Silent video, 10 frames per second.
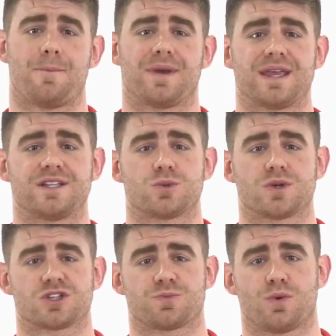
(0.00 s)
begin to
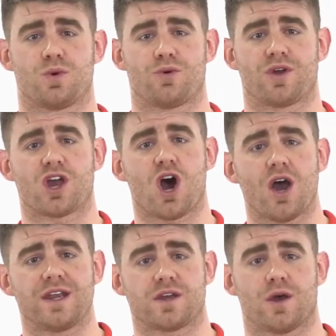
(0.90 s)
explore and
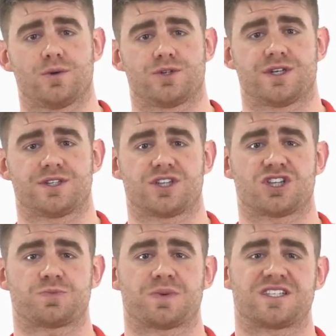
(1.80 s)
guide coaches to
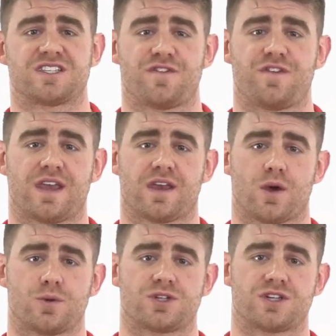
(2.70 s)
specific
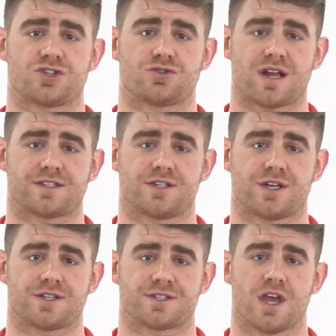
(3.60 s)
coaching
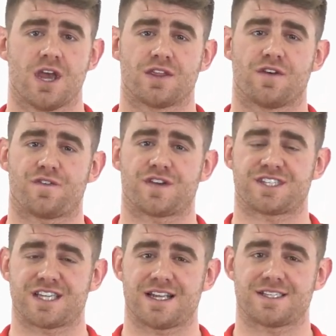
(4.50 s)
strategies that
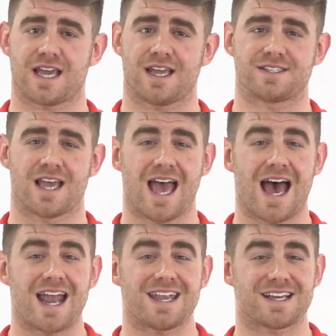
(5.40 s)
facilitate
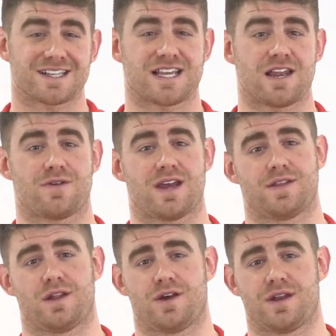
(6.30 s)
and accelerate
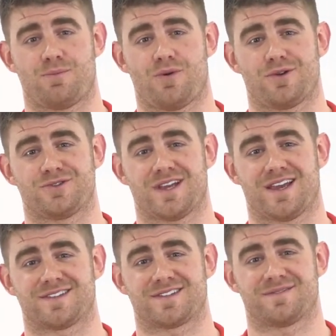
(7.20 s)
the learning process.